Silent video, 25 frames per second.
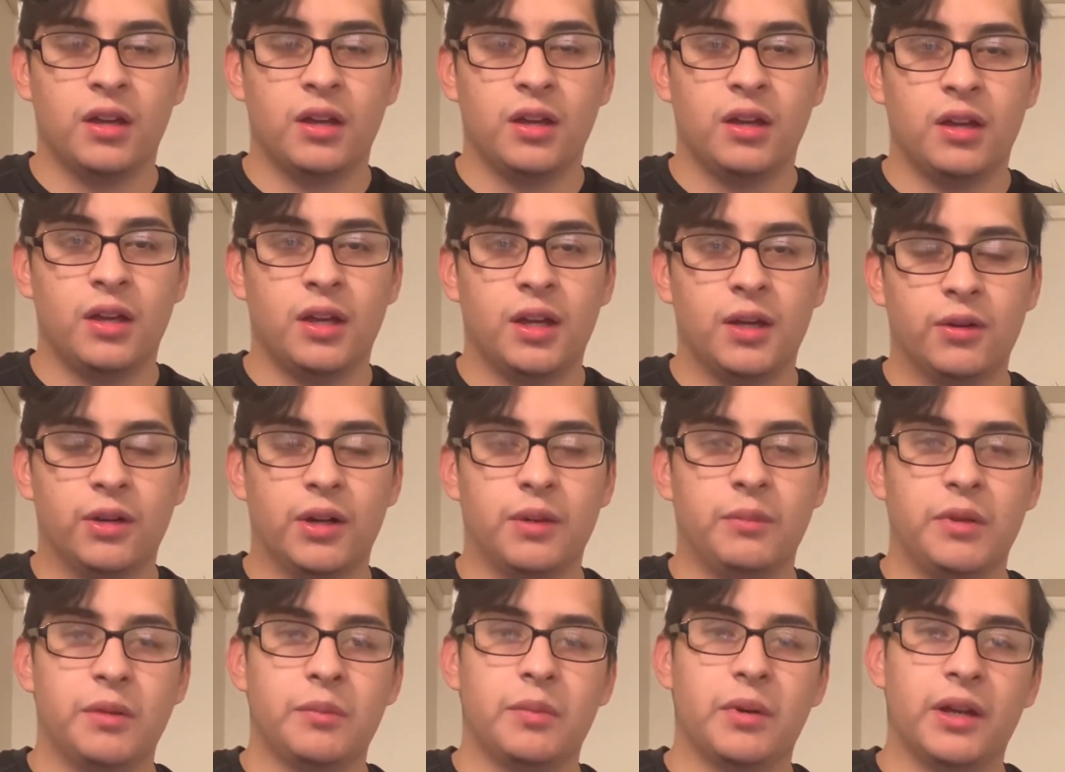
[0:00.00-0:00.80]
And what
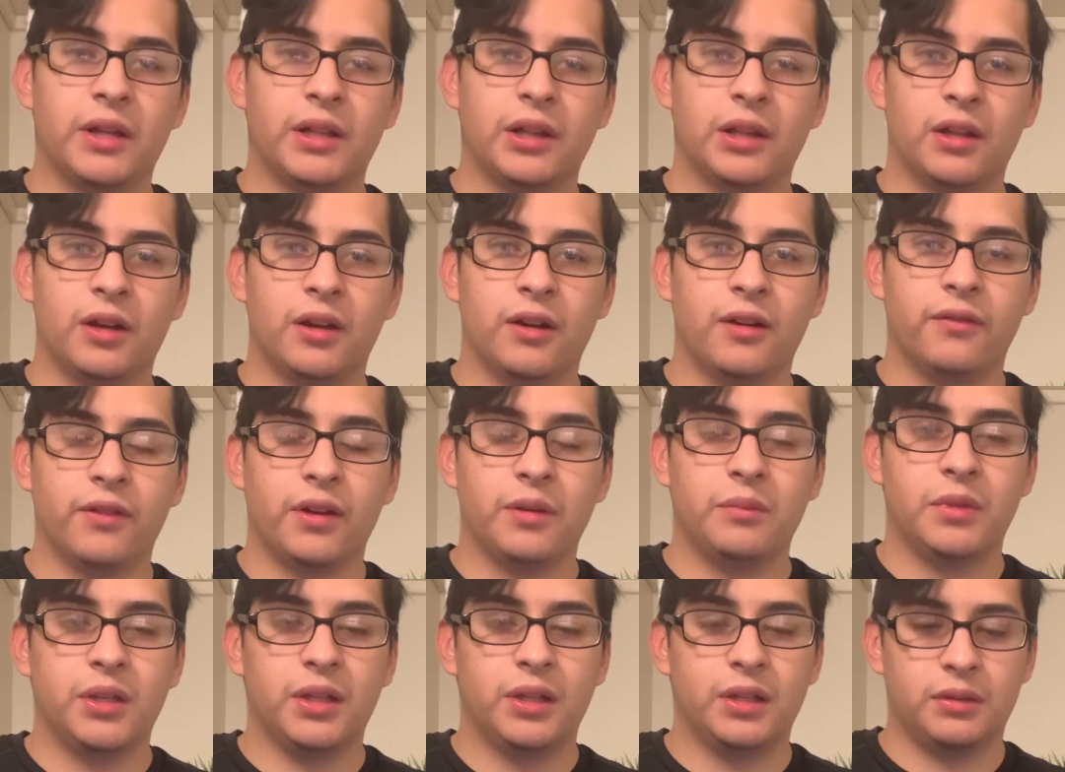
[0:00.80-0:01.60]
I mean by love, I
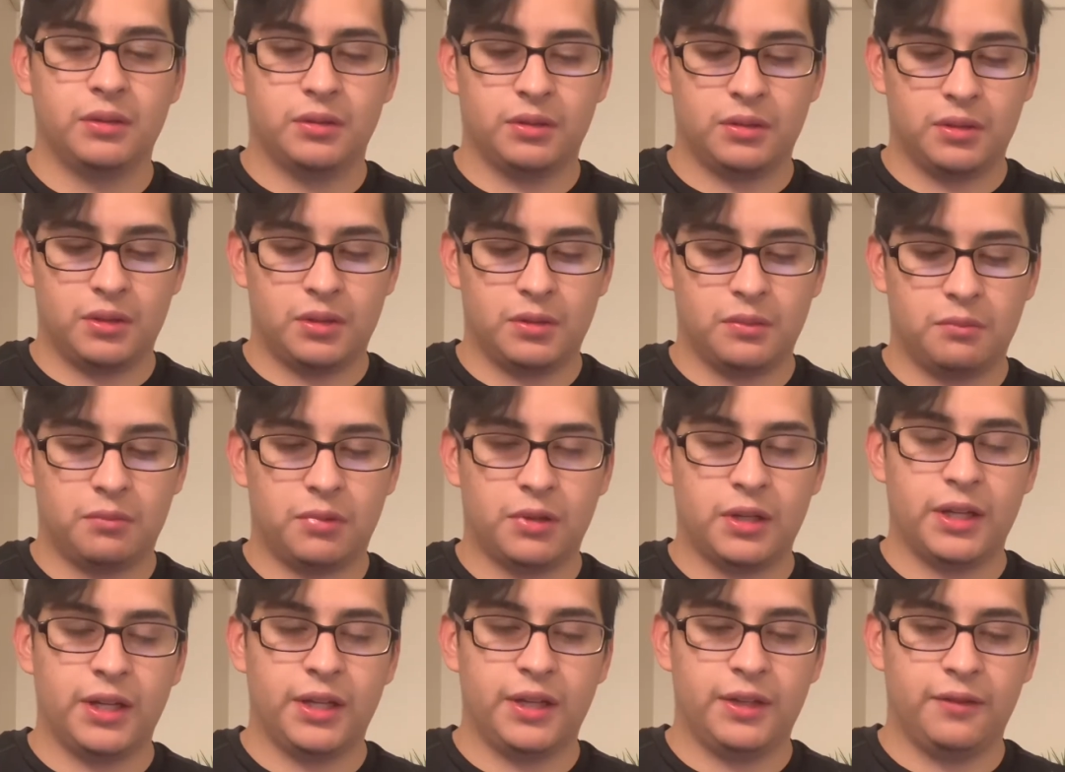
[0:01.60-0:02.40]
mean
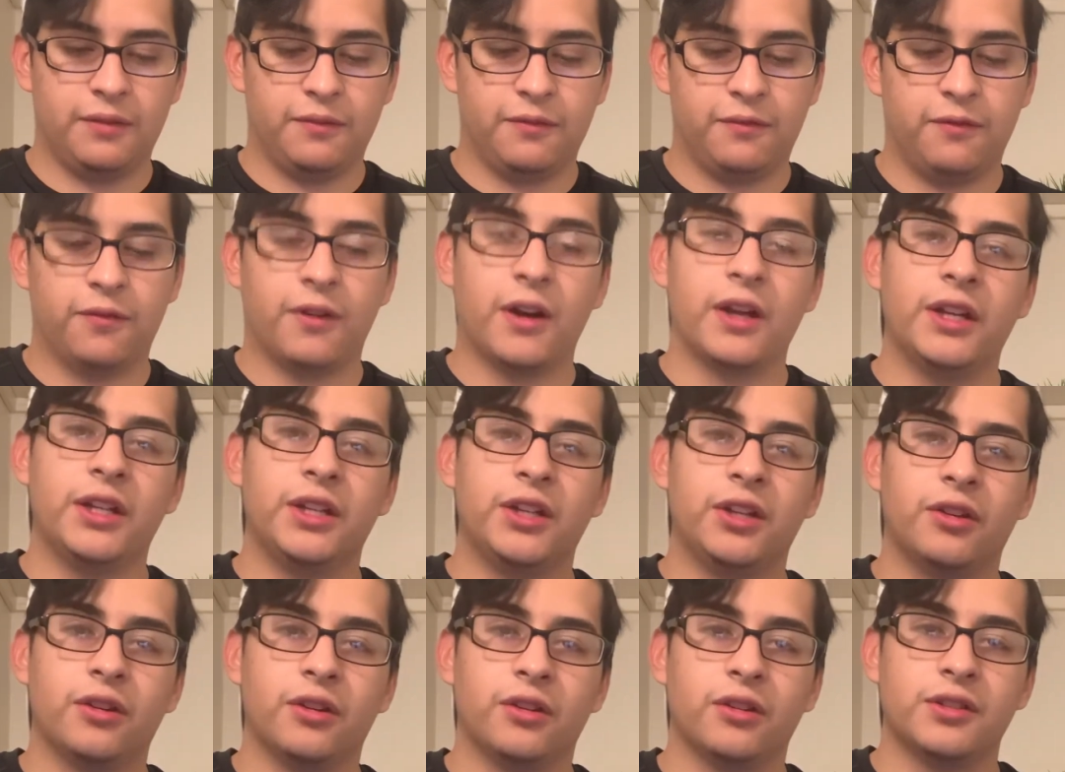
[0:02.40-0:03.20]
by
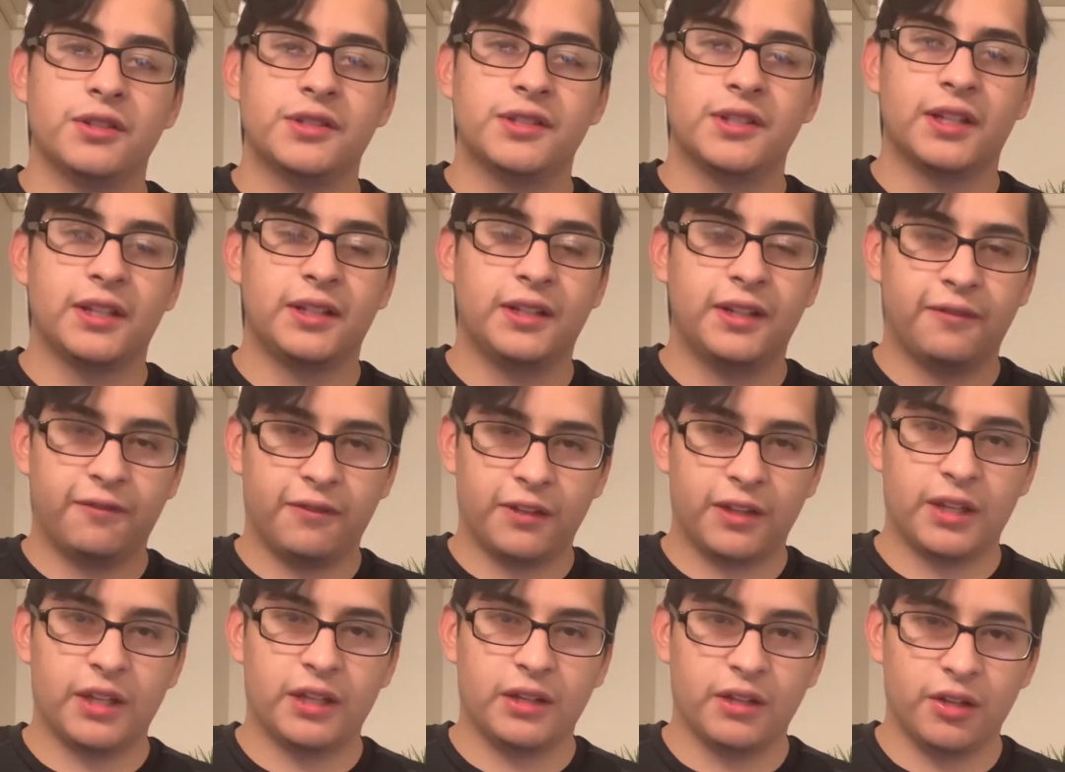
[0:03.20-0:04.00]
finding your
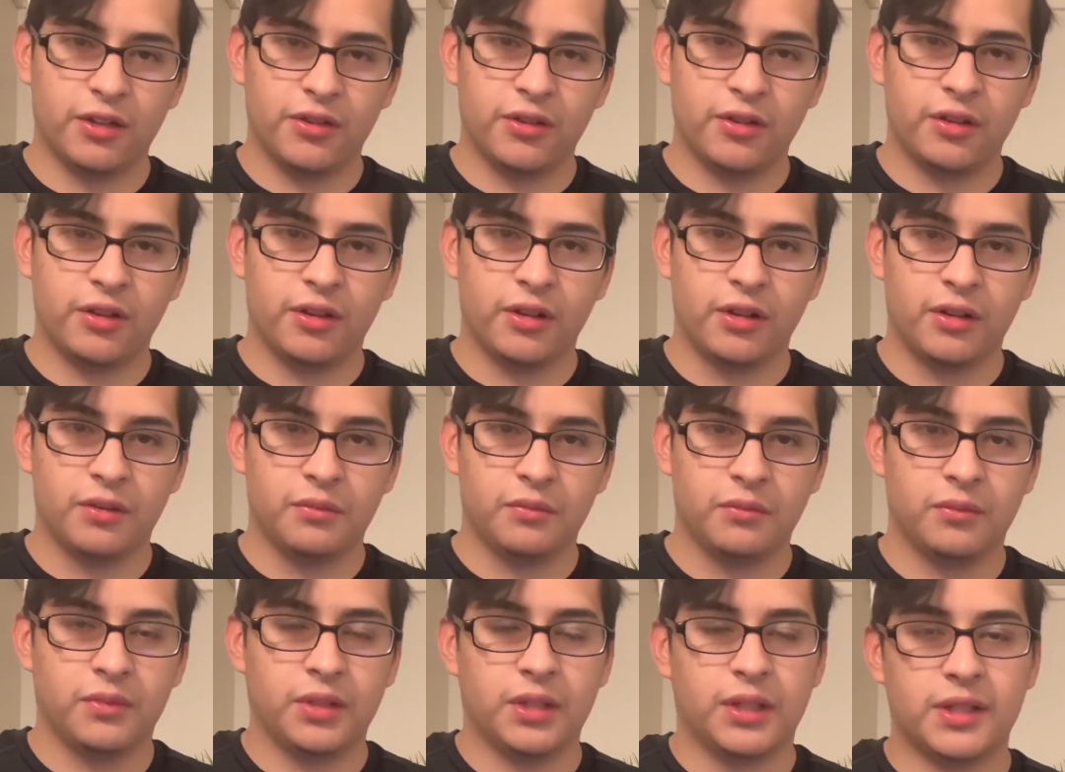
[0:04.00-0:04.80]
significant other,
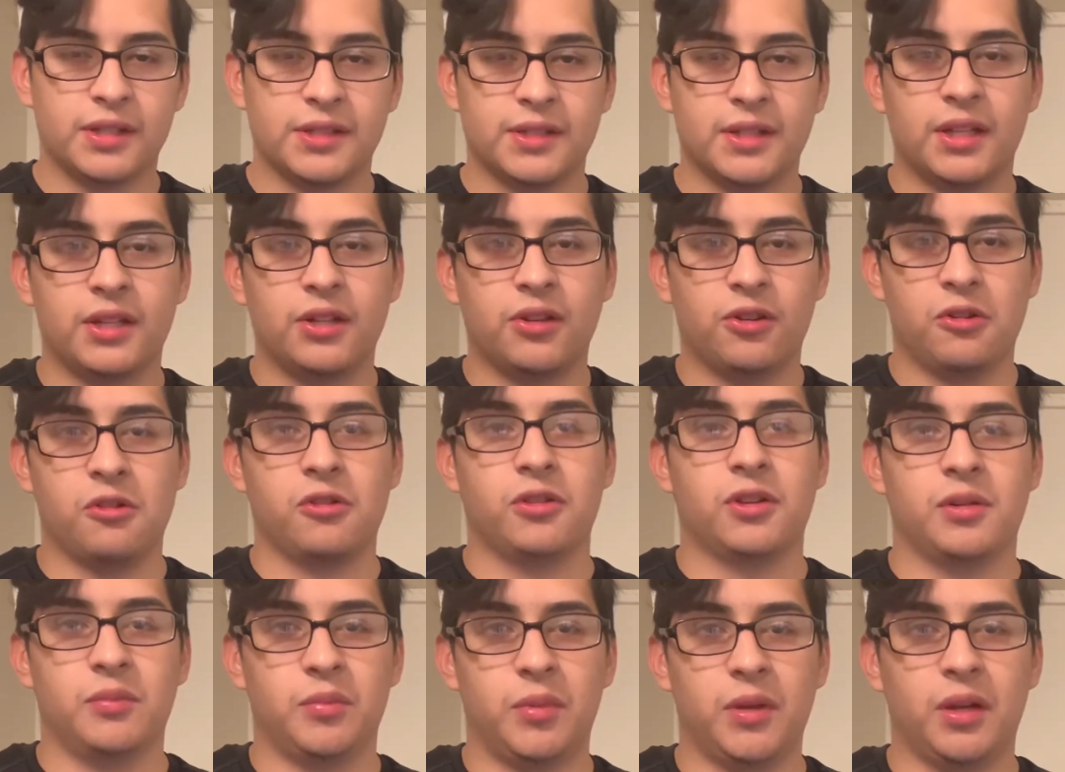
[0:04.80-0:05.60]
because I know
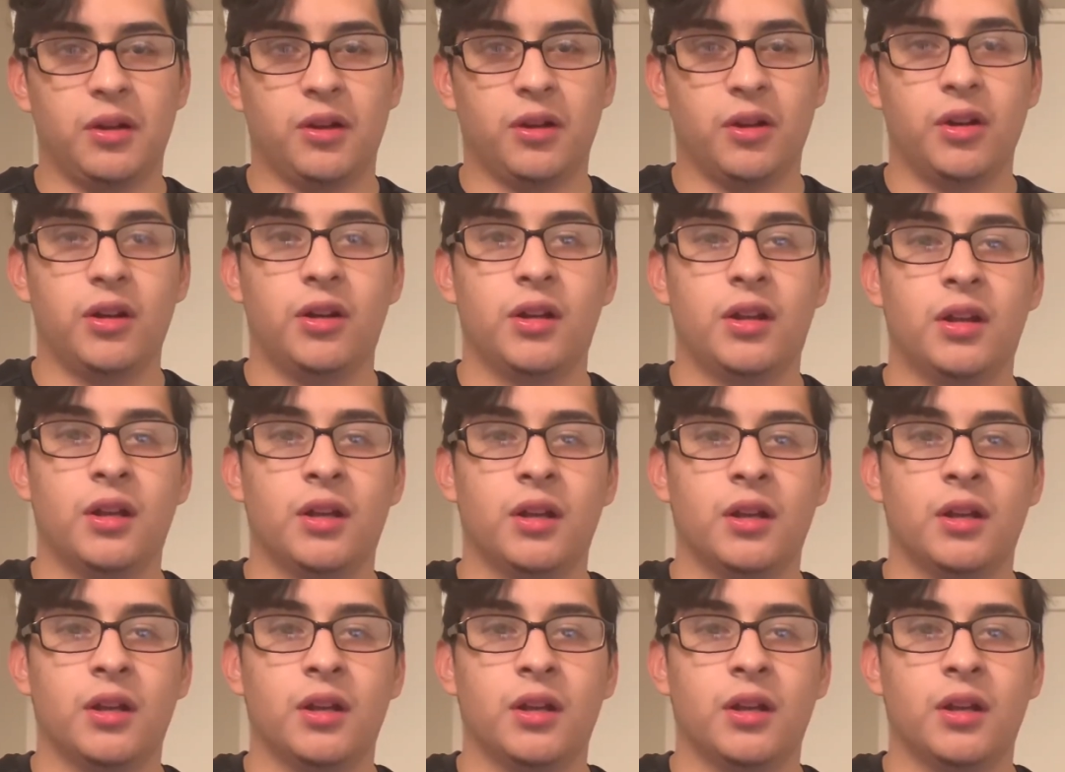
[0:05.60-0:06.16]
it could be hard.